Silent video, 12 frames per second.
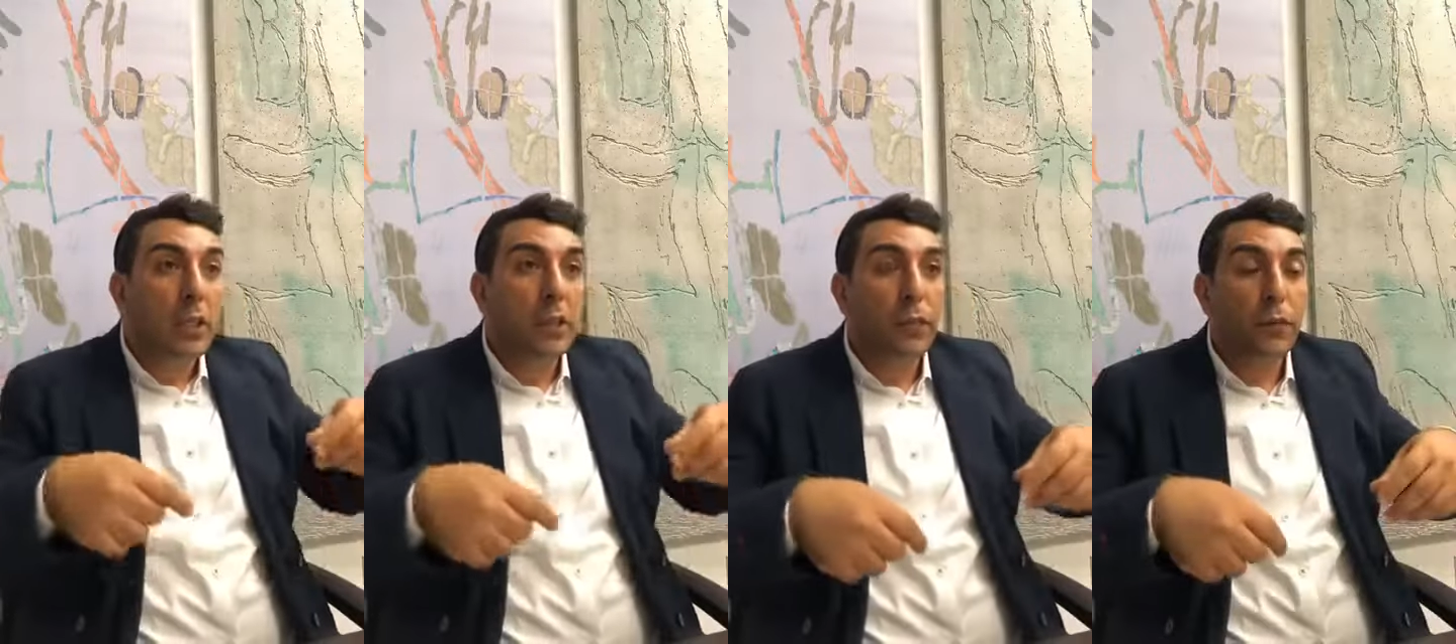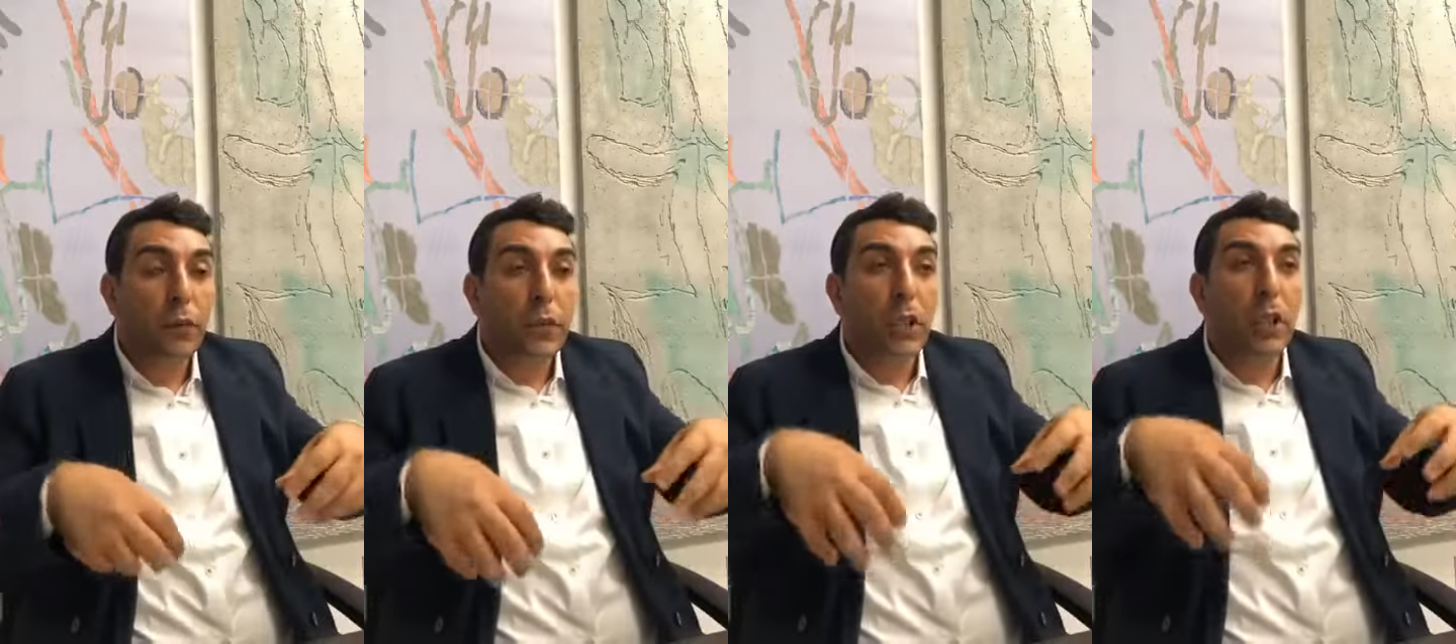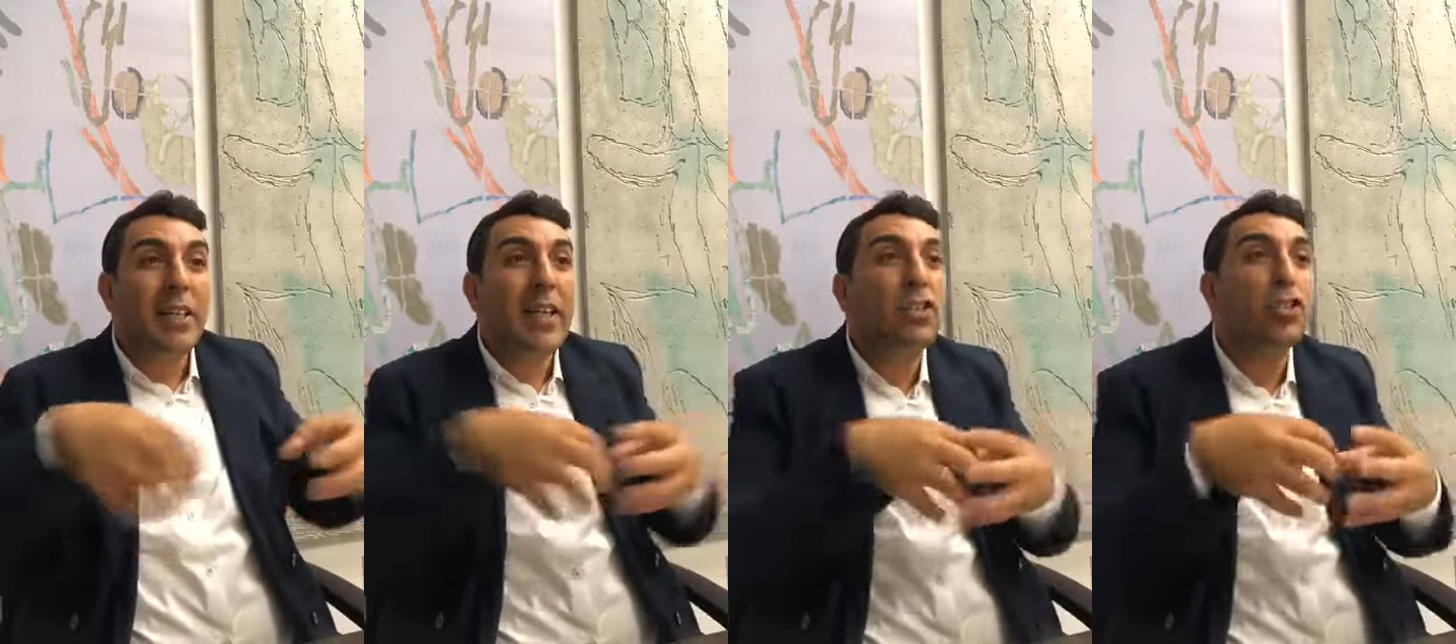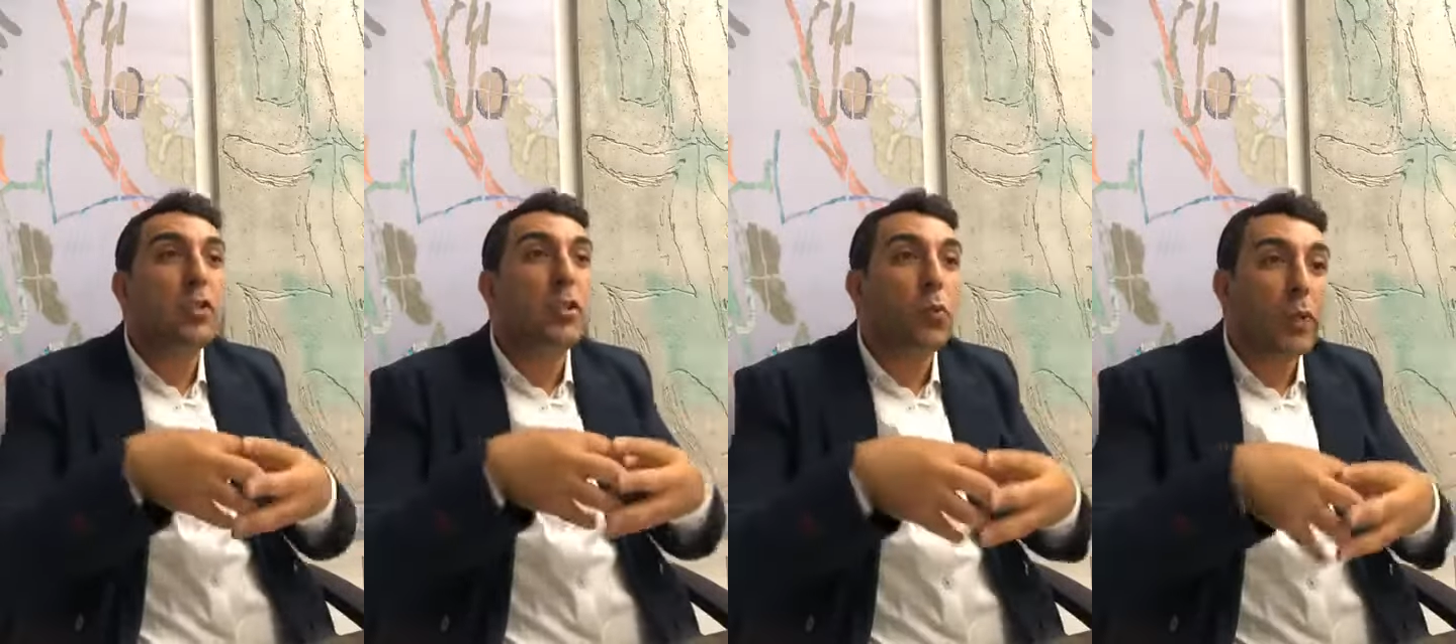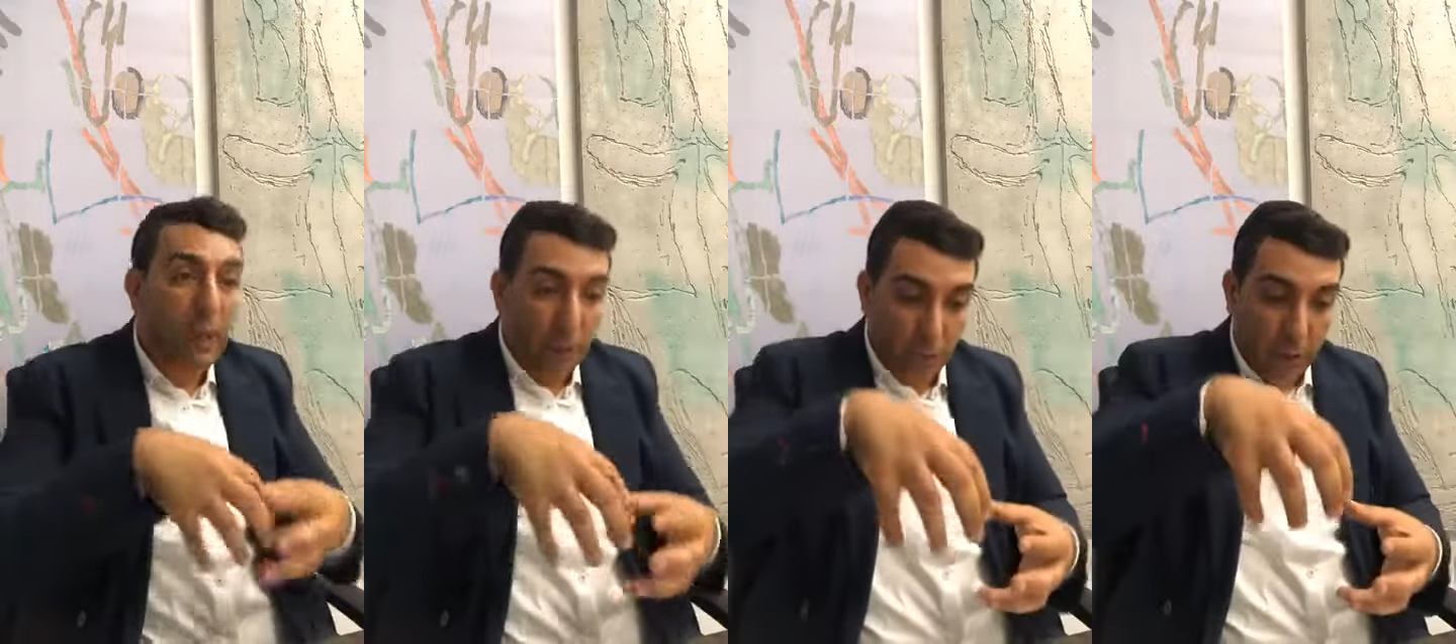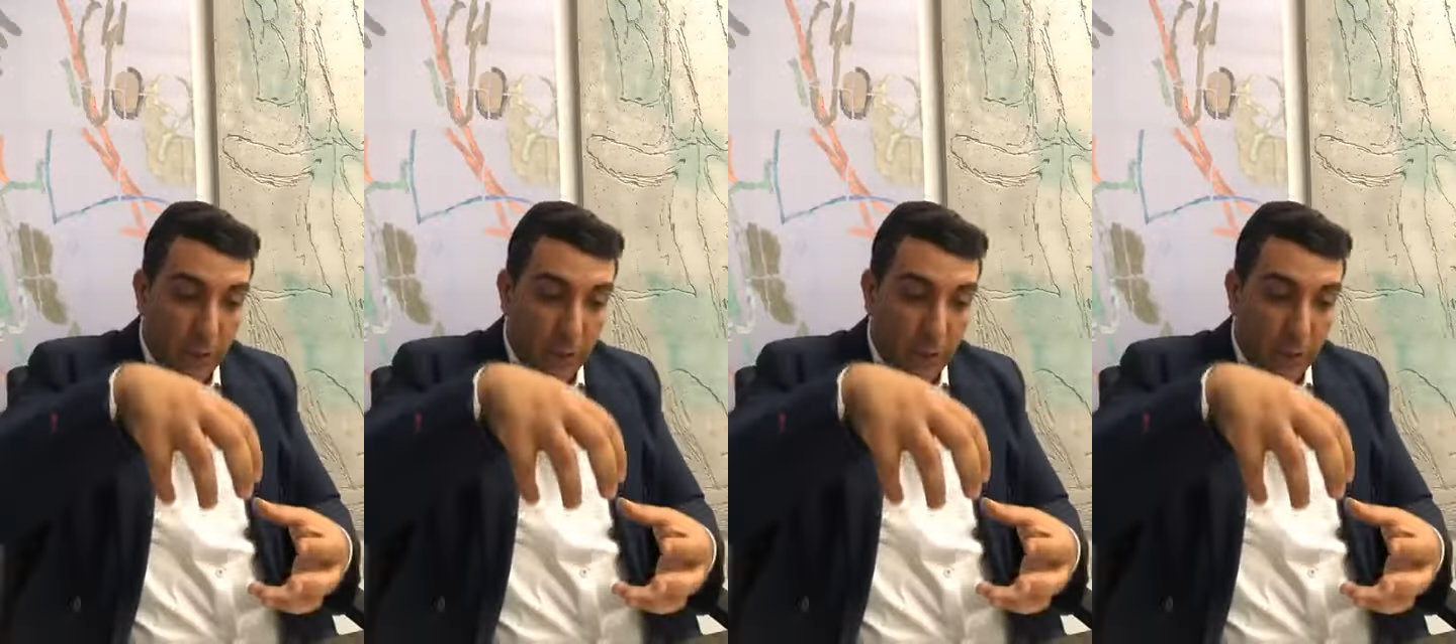the, for the connection that we have, for the